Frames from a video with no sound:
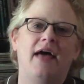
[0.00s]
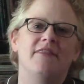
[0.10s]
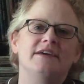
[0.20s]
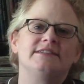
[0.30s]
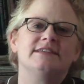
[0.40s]

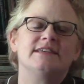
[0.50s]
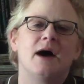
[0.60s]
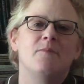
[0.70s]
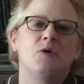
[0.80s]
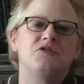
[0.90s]
And this is
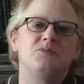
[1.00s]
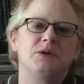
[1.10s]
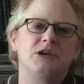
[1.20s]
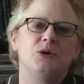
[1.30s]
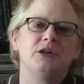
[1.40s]
A Most
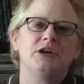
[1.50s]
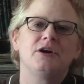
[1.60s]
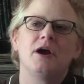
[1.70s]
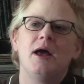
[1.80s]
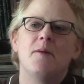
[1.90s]

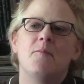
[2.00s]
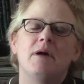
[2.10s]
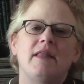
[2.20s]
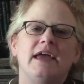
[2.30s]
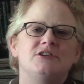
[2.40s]
Peculiar
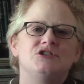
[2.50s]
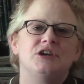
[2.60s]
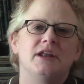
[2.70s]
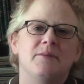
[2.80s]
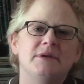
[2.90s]

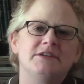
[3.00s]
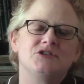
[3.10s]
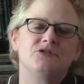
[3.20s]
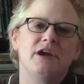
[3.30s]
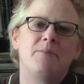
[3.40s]
Malaysian
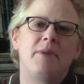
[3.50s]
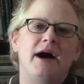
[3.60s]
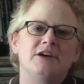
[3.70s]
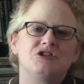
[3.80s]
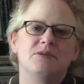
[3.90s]
Mystery
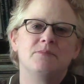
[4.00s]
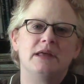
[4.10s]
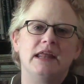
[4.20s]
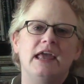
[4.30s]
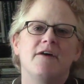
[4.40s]
by
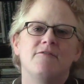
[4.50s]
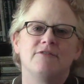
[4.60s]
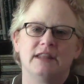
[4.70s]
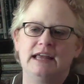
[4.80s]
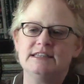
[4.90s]
Shamini,
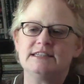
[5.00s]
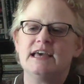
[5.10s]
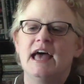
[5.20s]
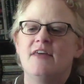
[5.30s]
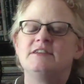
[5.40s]
Flint.